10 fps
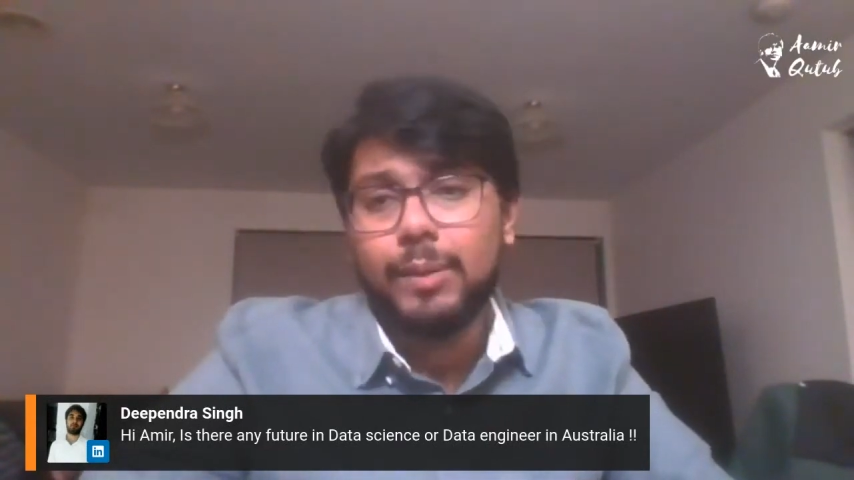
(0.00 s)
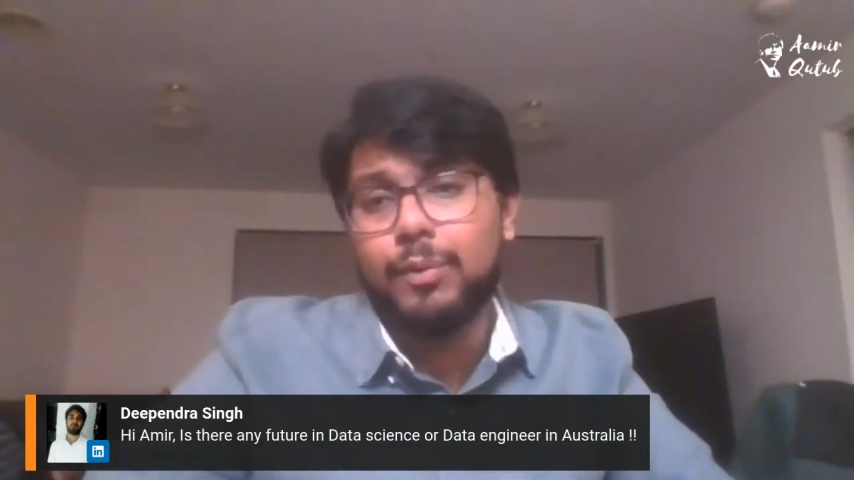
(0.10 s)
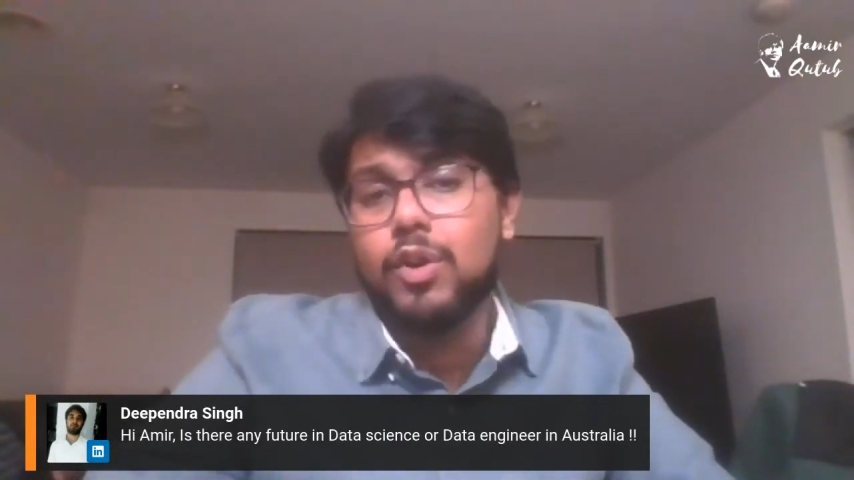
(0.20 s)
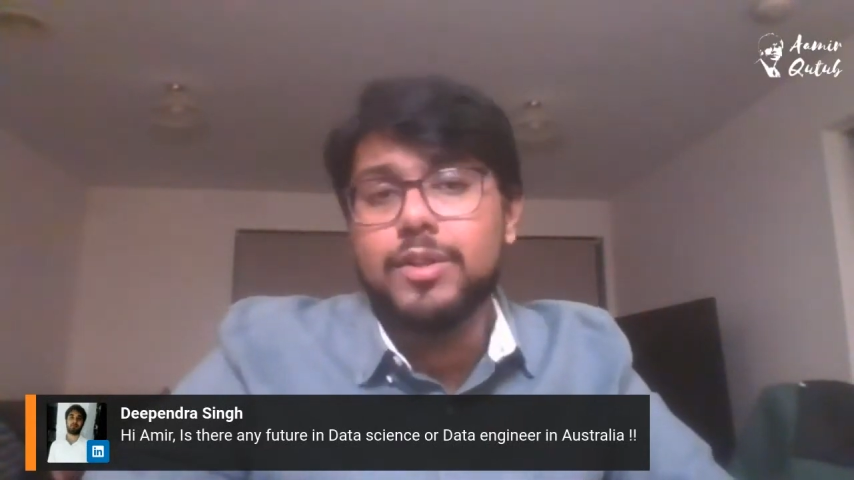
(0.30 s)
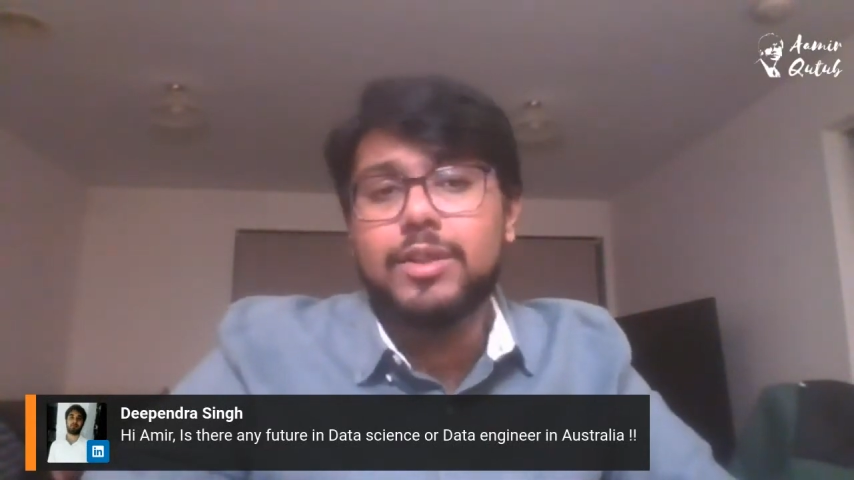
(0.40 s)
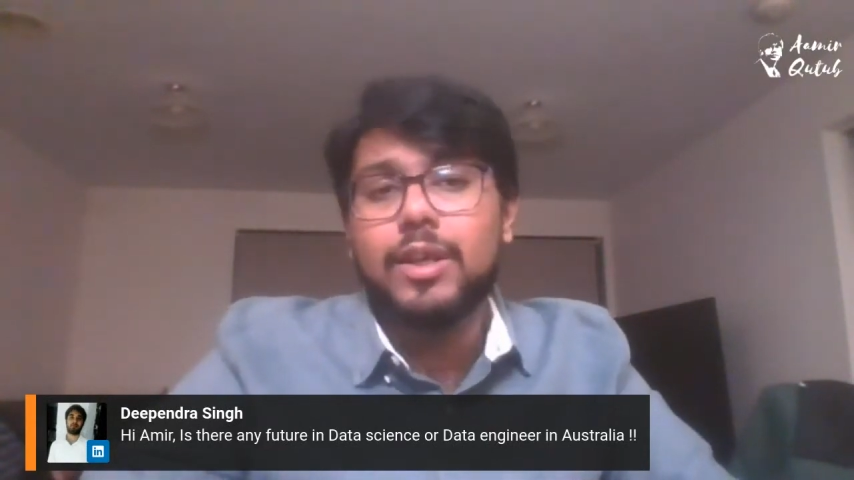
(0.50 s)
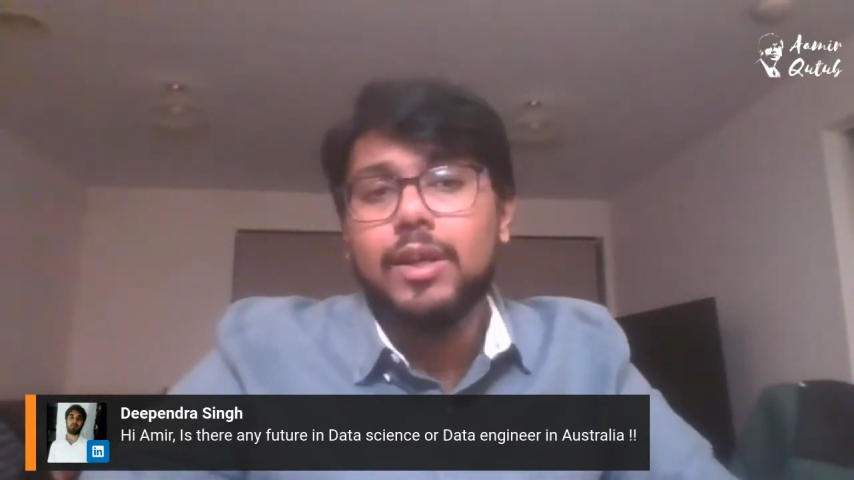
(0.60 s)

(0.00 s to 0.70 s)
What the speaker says: because